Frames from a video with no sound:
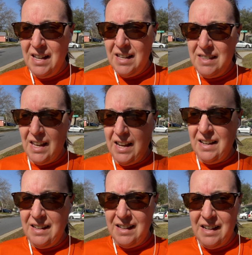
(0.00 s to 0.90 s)

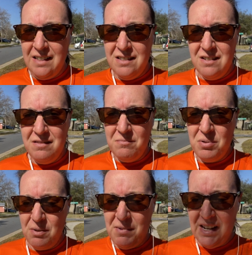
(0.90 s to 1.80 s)
that it
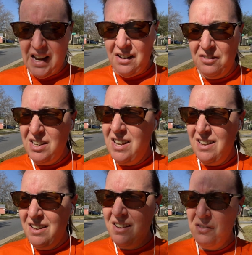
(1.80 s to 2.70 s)
put me down
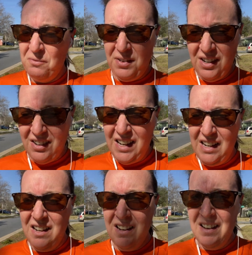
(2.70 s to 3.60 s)
a very